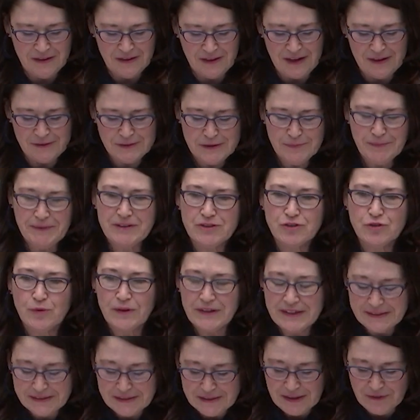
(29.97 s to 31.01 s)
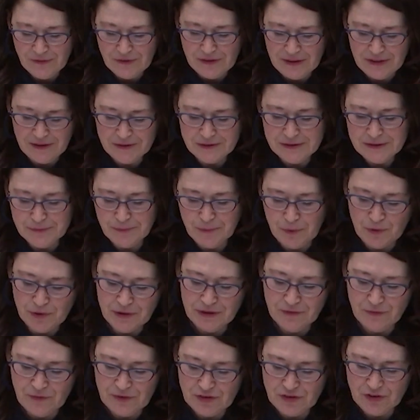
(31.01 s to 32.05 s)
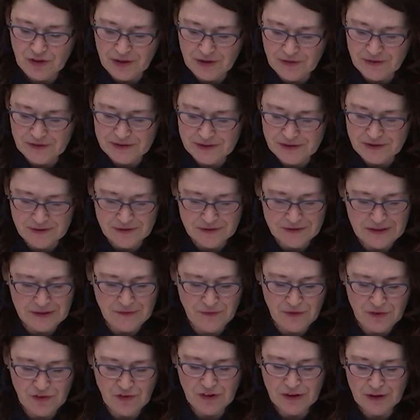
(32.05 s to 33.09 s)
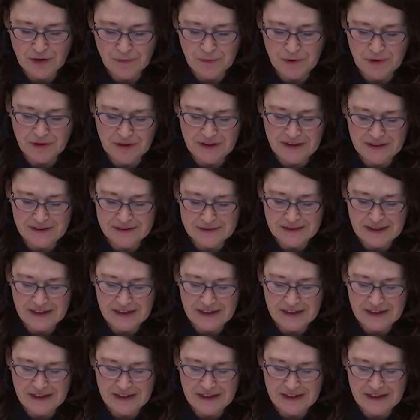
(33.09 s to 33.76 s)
I've spent 27 years supporting fish harvesters and fishing communities,